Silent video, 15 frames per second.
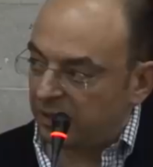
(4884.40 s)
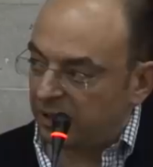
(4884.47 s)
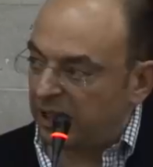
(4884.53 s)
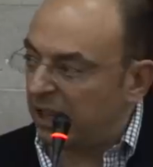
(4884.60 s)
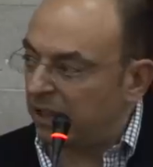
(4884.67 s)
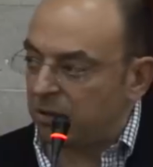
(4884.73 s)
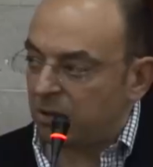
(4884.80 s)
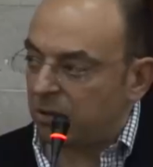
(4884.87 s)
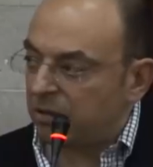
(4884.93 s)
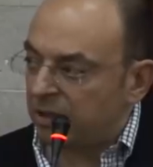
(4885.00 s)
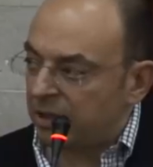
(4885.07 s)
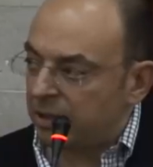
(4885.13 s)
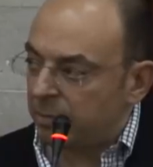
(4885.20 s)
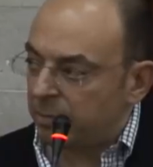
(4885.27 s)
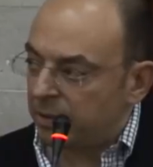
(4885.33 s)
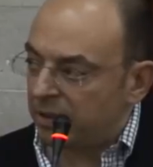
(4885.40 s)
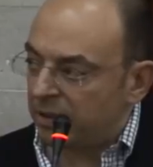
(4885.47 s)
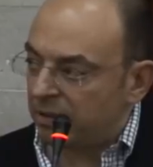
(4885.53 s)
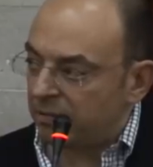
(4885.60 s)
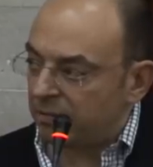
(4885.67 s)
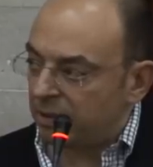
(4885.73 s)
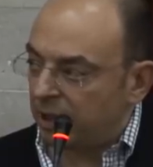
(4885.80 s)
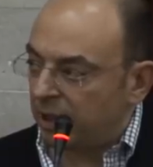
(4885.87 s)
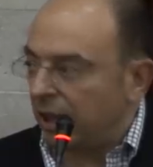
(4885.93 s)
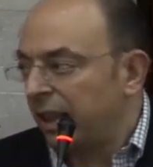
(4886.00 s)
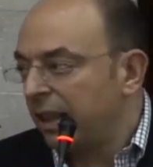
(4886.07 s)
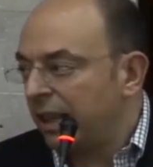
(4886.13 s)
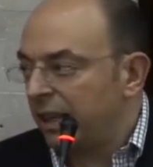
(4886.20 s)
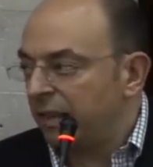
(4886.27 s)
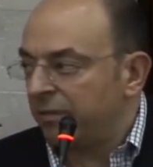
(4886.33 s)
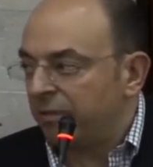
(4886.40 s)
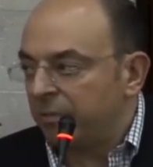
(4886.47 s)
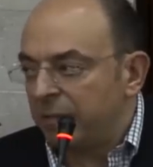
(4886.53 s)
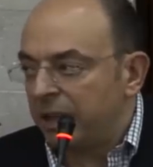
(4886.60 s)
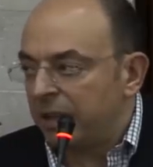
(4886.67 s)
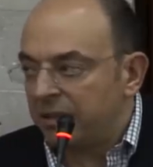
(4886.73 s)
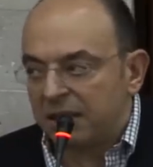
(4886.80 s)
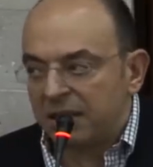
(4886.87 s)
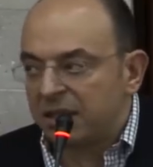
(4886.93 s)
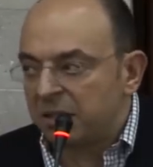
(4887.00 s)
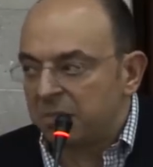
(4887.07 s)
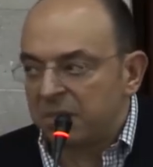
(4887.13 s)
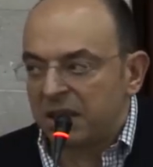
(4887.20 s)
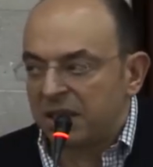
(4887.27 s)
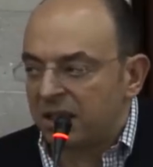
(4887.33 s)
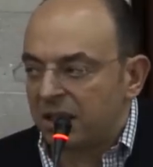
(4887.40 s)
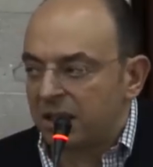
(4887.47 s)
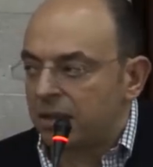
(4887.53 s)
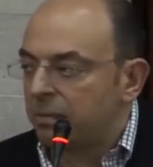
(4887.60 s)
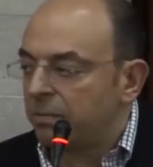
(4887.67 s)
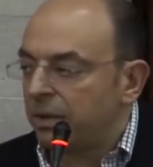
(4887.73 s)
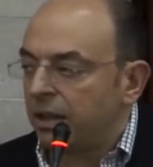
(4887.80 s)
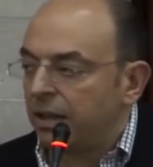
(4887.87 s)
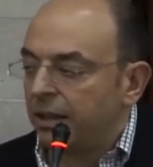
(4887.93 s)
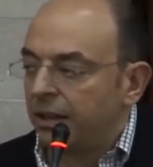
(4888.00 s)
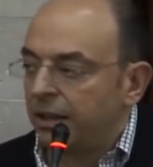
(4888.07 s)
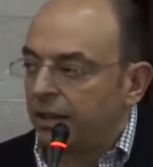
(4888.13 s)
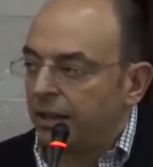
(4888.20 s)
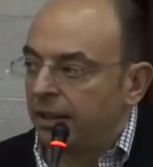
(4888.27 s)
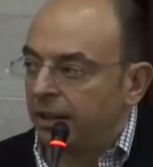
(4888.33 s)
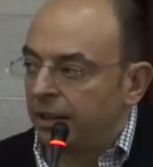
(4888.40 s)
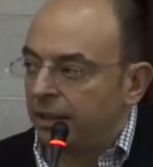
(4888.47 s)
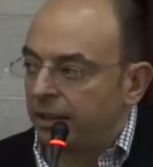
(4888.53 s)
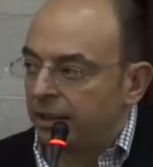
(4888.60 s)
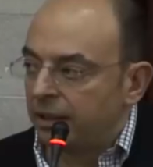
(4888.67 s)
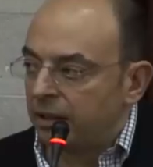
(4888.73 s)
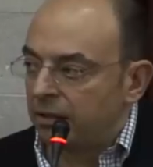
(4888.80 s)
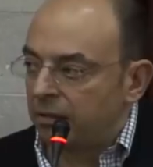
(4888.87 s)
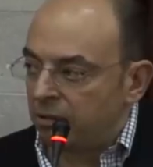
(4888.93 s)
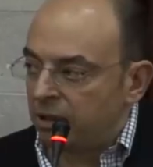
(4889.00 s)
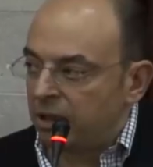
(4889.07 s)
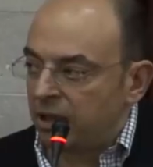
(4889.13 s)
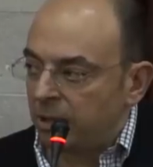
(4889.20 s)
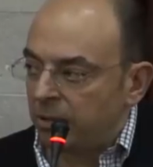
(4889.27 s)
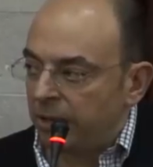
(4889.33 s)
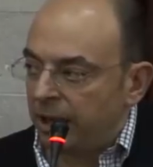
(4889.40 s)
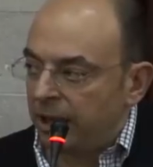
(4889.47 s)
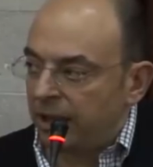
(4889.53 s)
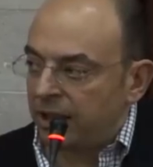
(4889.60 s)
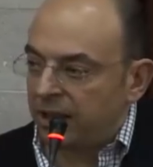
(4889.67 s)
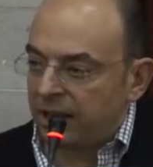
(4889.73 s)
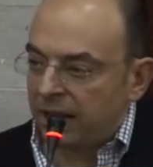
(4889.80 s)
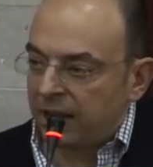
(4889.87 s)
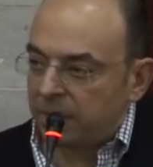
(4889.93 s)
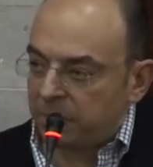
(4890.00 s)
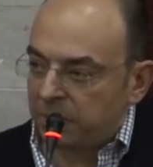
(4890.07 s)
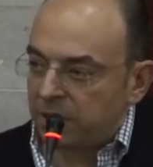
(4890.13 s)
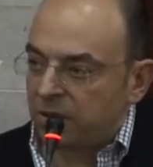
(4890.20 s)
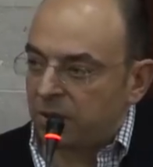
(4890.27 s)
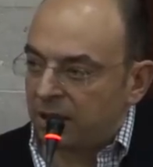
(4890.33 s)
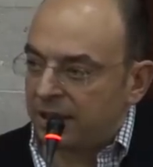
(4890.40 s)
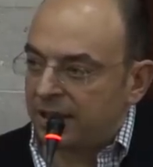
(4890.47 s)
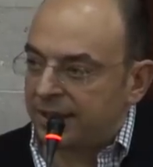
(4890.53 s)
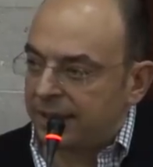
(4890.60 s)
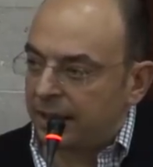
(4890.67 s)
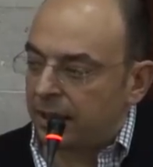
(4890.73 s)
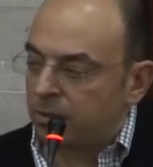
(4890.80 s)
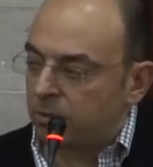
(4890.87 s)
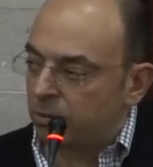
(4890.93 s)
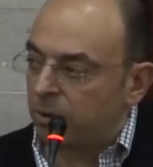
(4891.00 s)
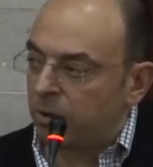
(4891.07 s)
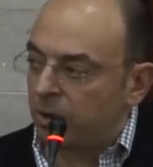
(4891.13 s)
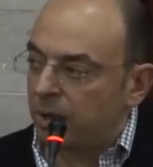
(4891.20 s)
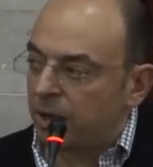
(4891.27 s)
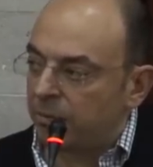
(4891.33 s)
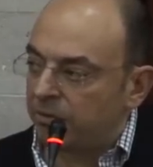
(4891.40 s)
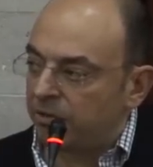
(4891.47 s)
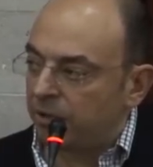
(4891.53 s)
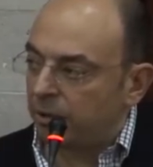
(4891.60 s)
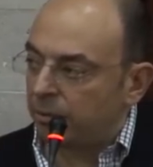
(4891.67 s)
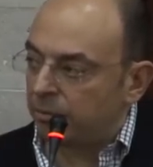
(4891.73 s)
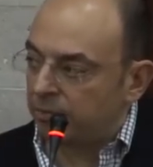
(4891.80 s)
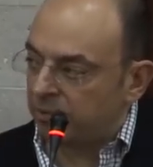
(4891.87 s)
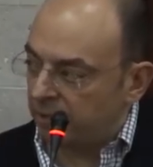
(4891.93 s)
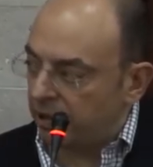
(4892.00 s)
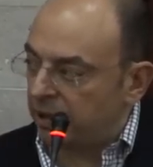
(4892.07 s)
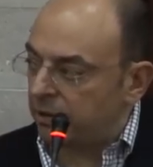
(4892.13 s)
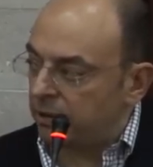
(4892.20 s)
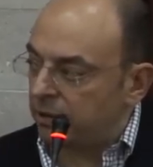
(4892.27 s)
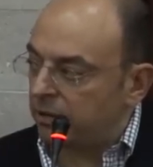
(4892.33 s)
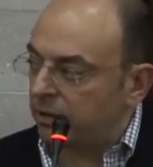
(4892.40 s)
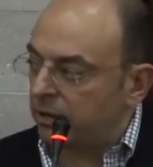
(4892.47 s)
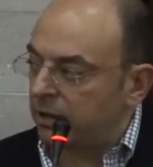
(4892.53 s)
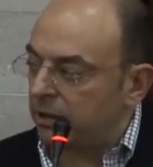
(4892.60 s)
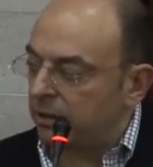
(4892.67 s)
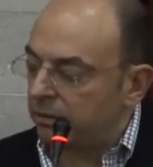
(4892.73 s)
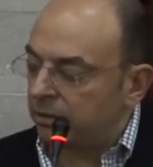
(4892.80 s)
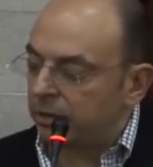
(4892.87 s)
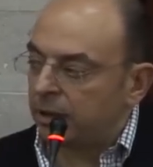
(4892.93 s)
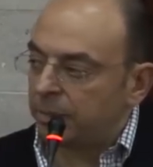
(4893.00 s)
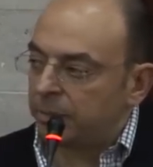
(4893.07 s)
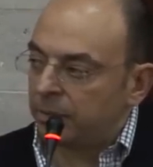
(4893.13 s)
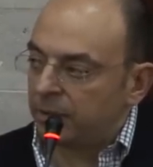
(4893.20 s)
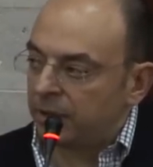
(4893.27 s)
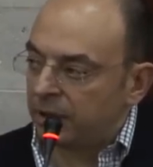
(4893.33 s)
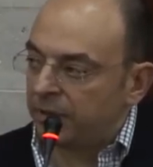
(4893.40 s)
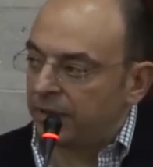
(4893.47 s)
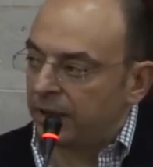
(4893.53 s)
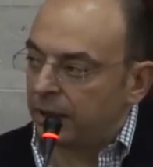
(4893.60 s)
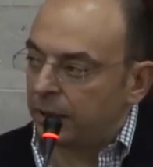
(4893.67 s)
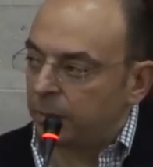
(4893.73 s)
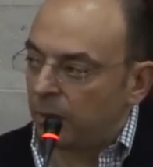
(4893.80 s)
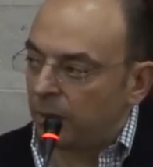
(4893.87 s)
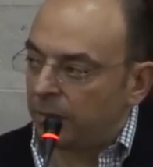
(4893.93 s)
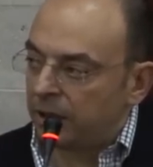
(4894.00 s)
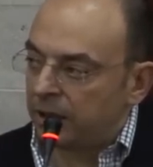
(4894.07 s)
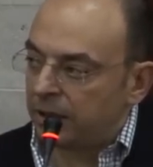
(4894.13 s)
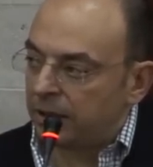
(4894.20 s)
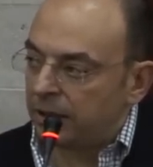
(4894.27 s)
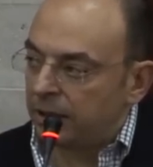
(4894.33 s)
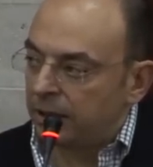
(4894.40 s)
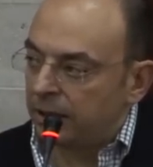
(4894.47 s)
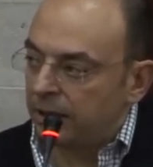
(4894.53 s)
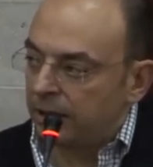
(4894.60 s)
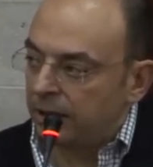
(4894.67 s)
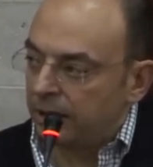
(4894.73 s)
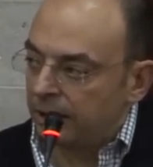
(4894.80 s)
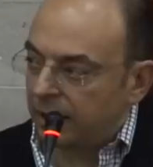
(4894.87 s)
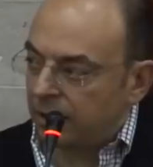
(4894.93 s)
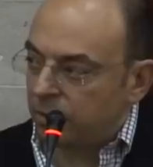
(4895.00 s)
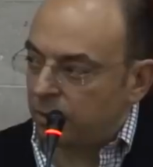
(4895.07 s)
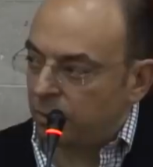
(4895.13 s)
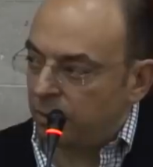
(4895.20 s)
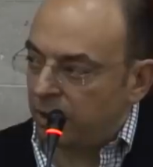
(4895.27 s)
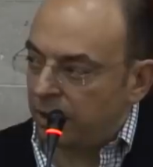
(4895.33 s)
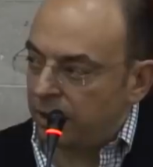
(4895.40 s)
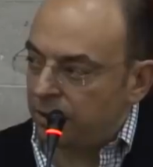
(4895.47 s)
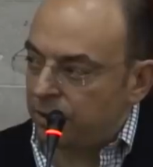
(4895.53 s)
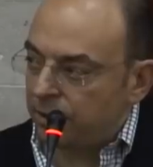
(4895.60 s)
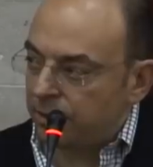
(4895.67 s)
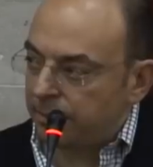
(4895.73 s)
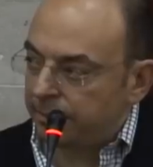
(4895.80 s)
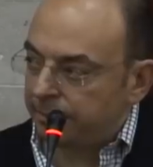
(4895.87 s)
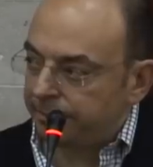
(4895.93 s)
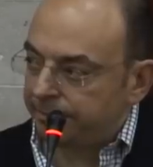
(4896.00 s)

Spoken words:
There are not recipes. And I think for me, this is the best recipe. Do it in a way that the other person understands where you come from when this deep, difficult moment has to be reached.